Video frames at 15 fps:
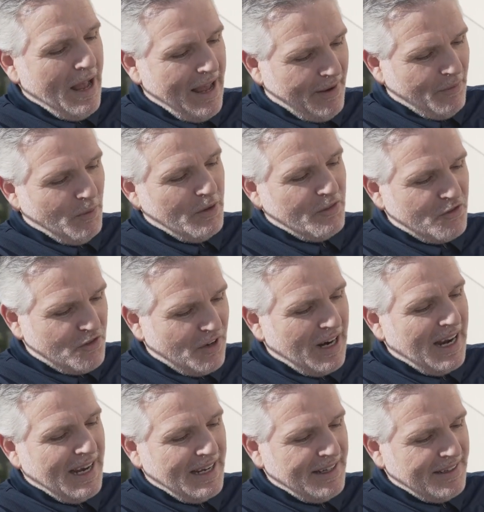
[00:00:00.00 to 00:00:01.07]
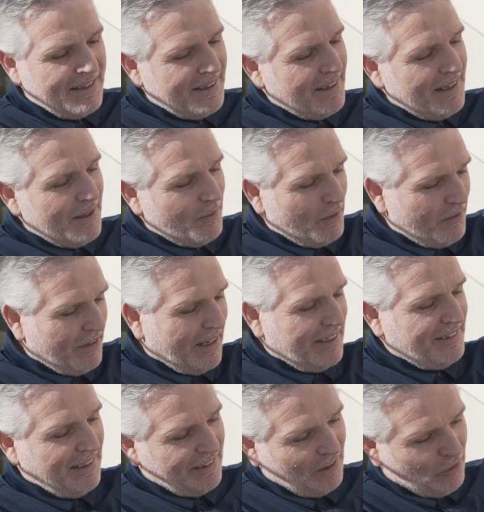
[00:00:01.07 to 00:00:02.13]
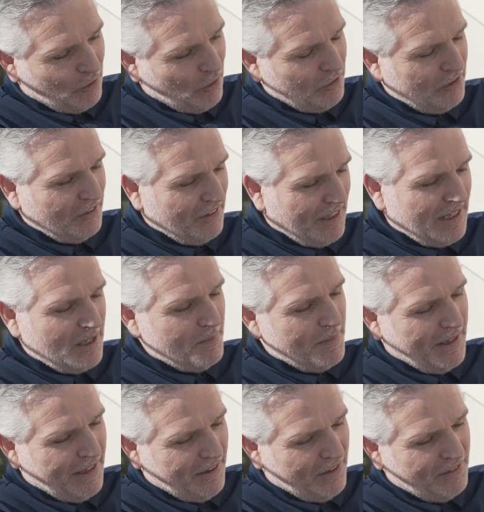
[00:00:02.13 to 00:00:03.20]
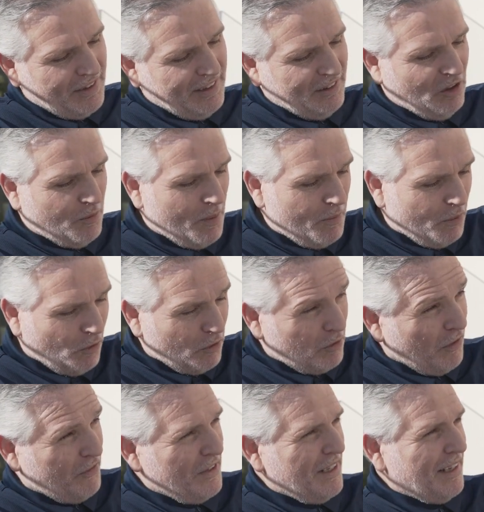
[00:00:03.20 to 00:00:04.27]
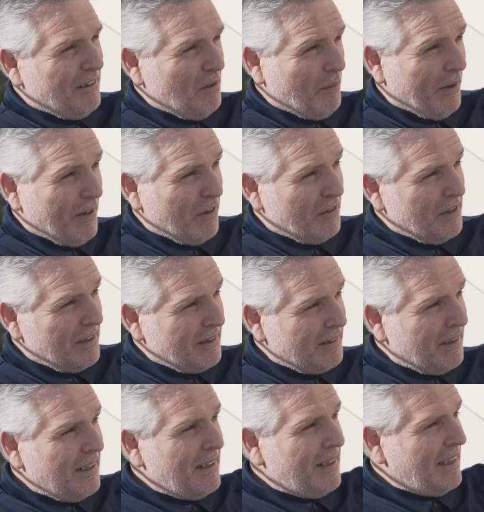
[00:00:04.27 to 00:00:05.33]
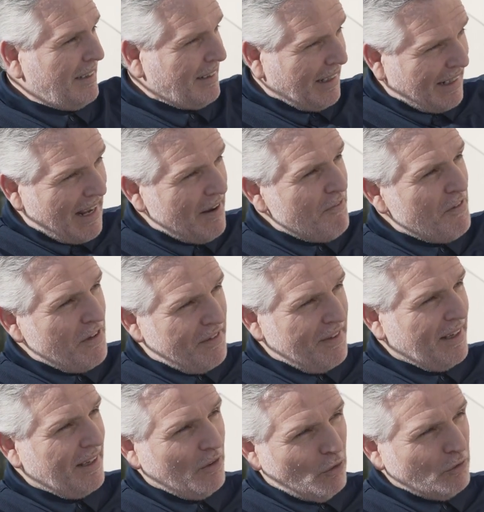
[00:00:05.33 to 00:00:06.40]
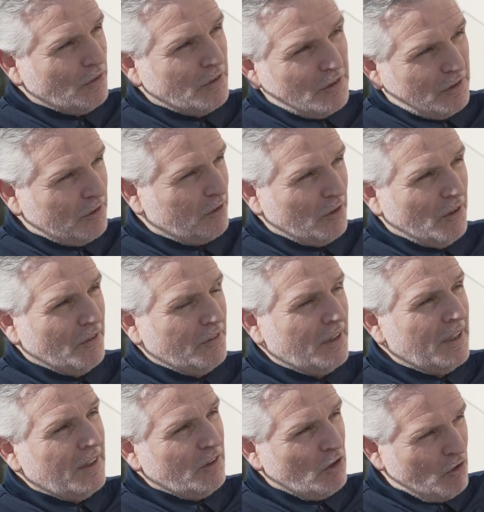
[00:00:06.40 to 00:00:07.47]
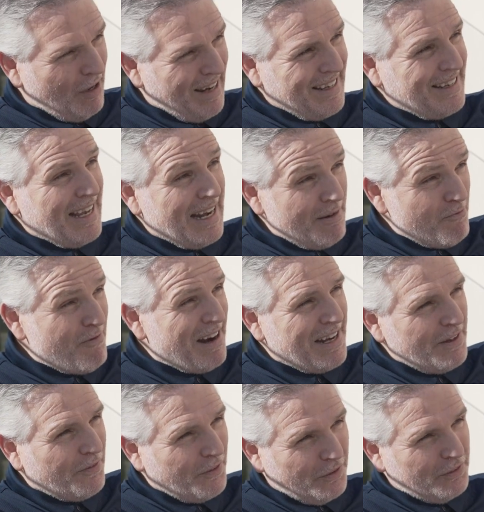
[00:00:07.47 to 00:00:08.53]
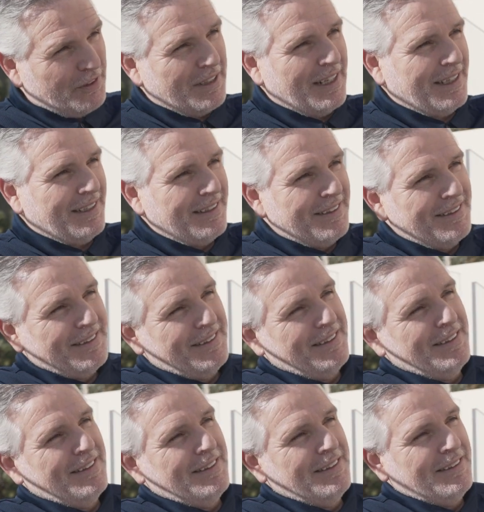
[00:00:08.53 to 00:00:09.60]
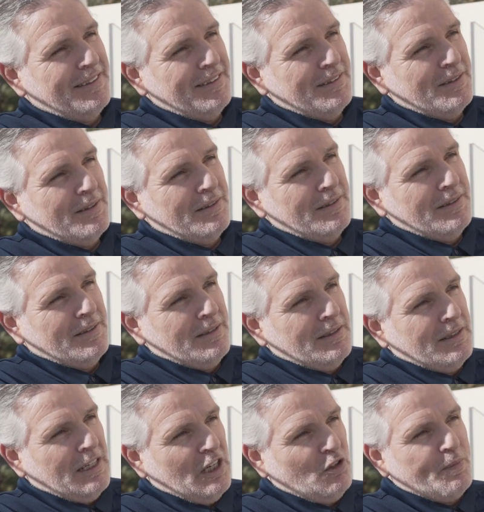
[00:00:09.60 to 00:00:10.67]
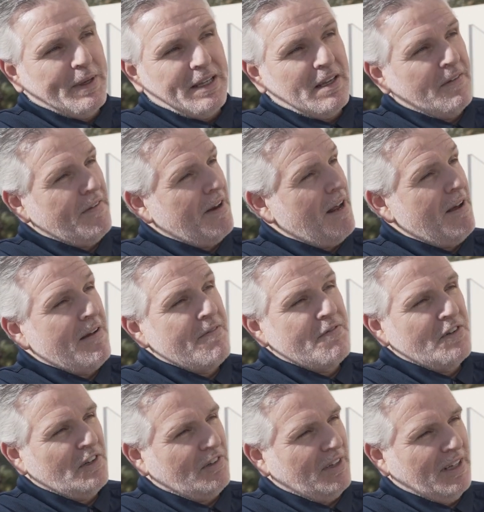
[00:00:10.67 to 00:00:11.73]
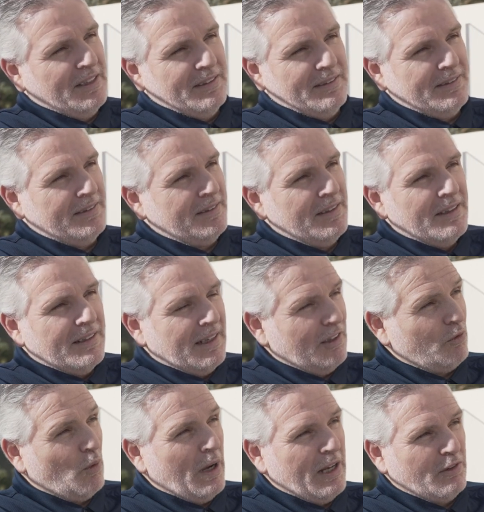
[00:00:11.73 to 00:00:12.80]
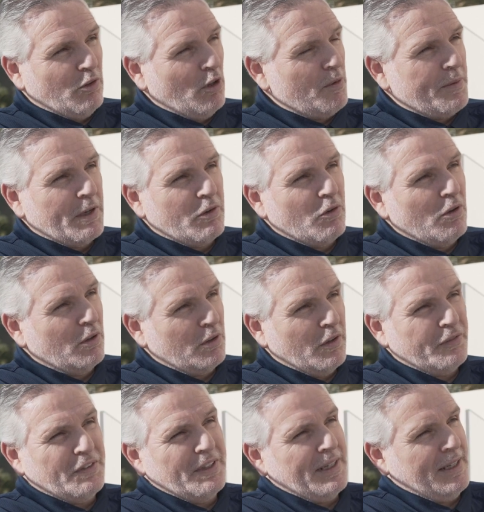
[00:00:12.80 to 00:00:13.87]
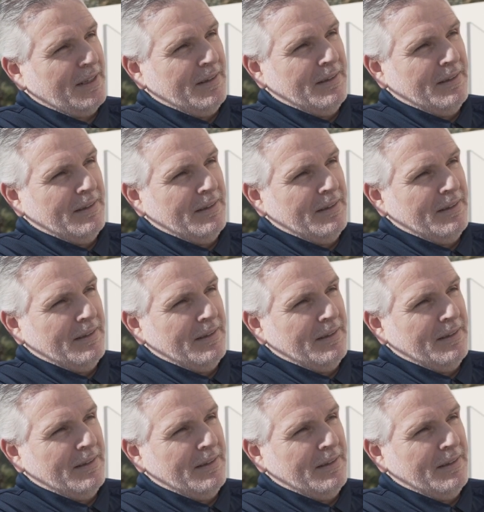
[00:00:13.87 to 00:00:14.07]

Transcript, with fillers: we've tried We've, he's had the courses, the antibiotics, he's been brought off the antibiotics, he's had everything under the sun to try and get him ready for today. So give, been given every chance. He's been given every chance. That's why it's only been called off today.